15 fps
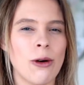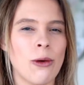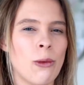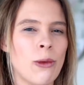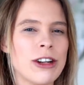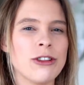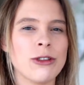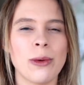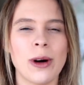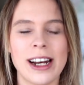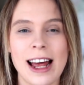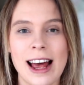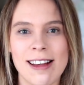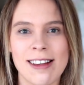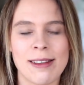which
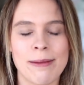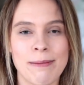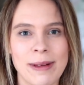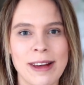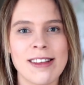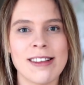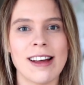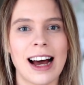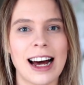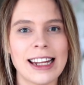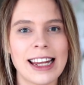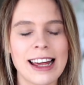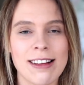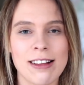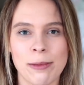one has the best
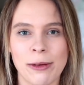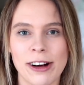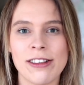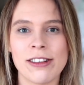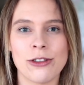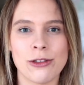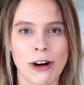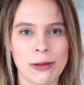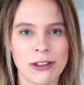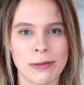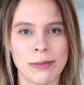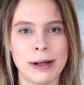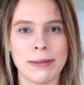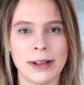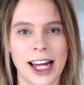AliExpress
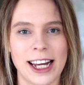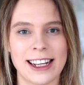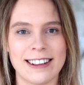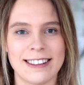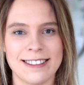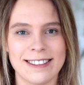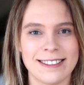dropshipping plugin?